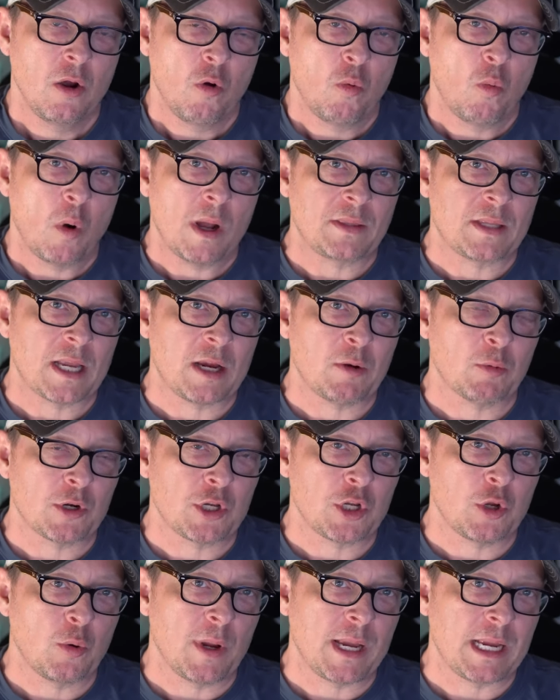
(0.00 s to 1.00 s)
what they were
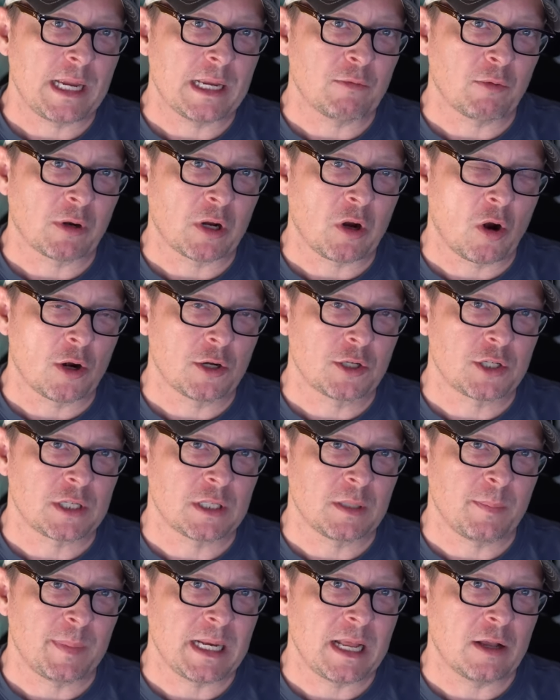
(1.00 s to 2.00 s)
doing in regards
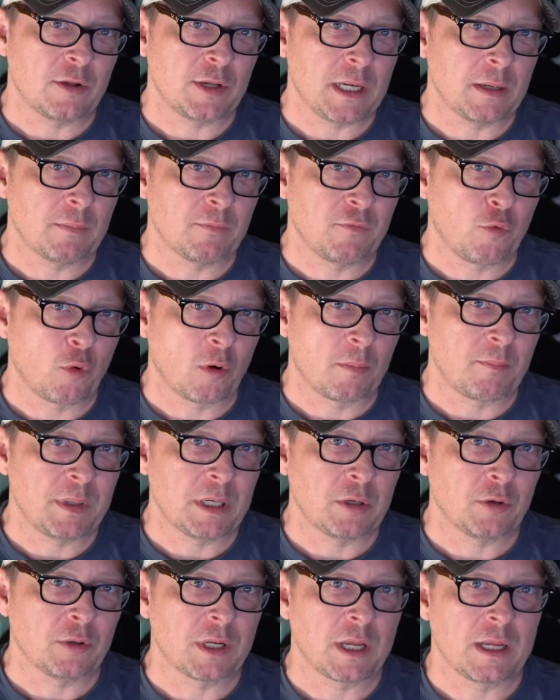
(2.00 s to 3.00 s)
to the Benelli M4
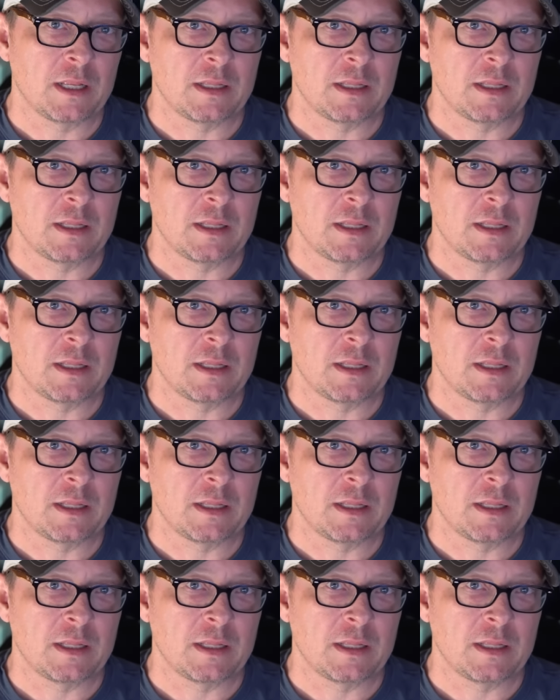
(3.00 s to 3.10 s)
build.